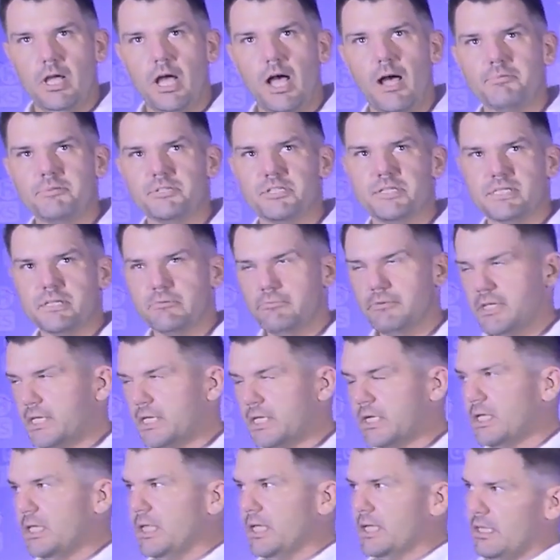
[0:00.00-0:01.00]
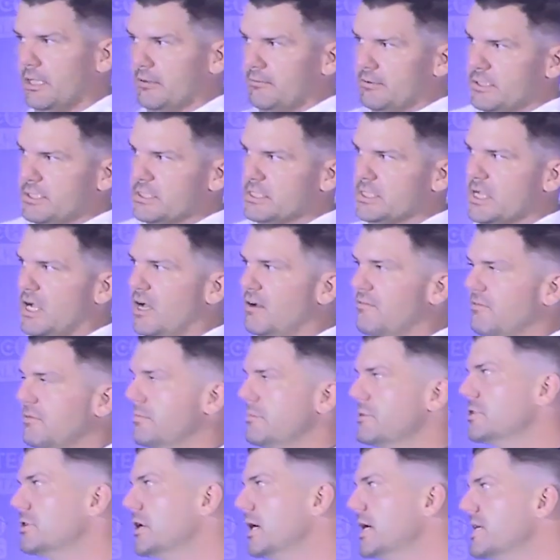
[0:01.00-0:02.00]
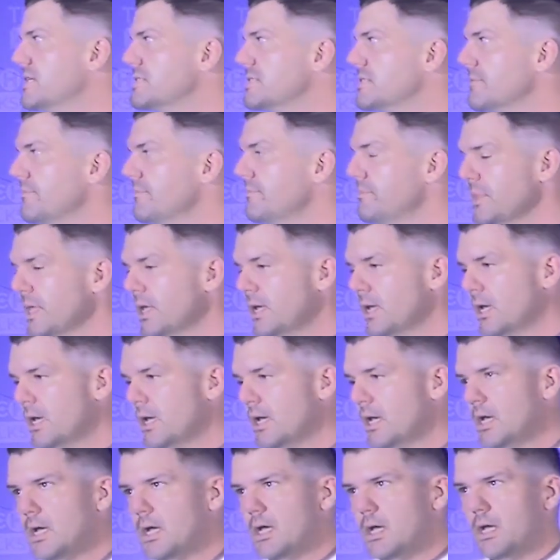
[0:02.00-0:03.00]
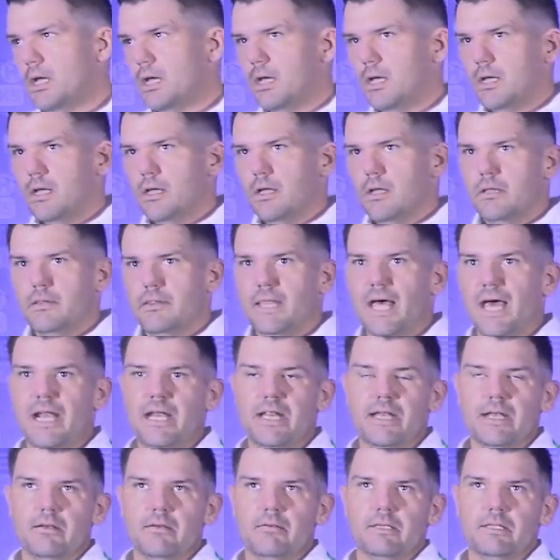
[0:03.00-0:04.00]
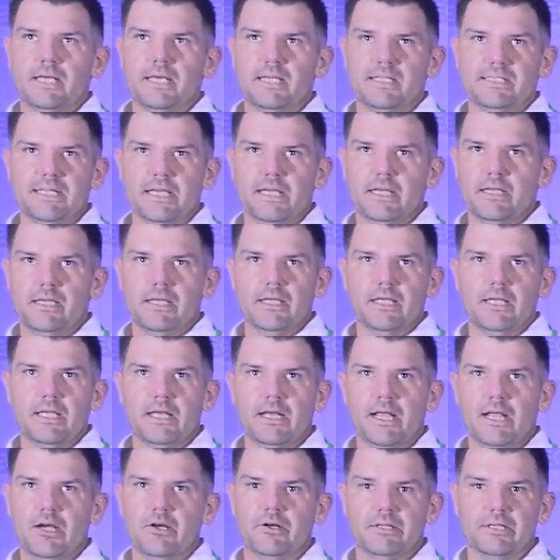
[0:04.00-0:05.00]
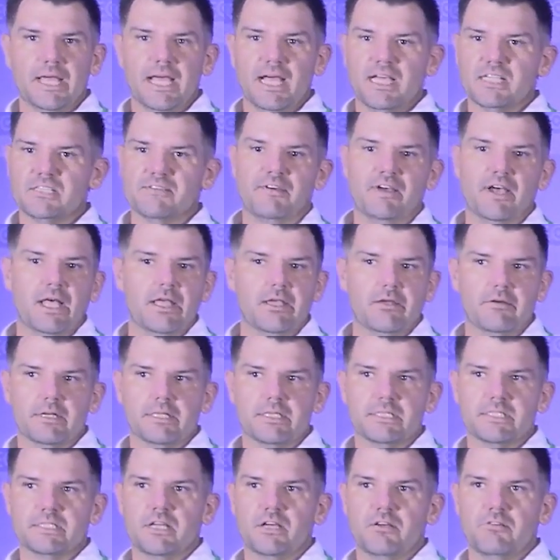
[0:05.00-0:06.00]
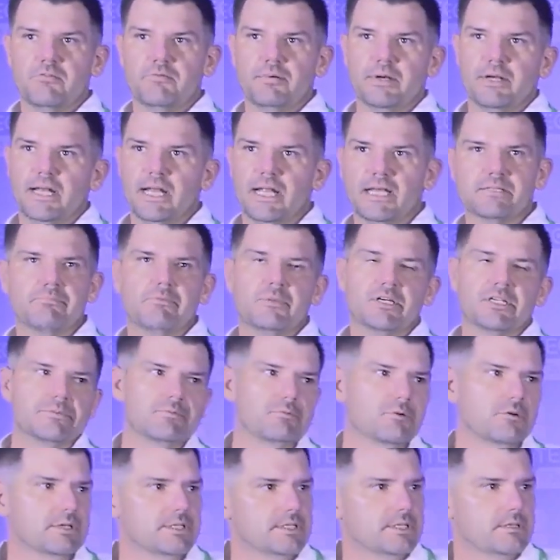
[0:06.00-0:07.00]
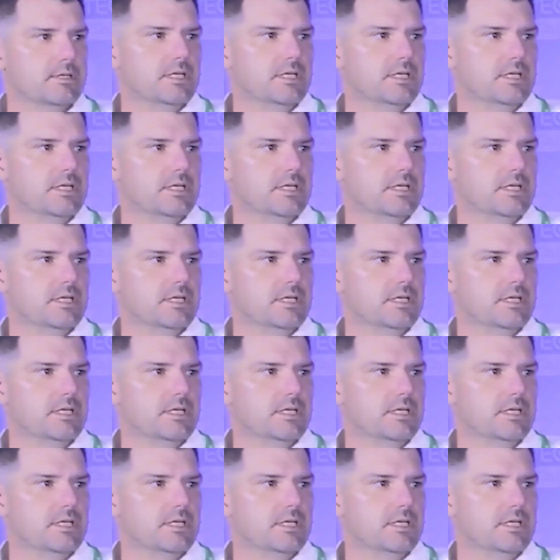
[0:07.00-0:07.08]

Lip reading: options that we can collect, like we just saw from Trace. That data inherently has value in itself, but it has much more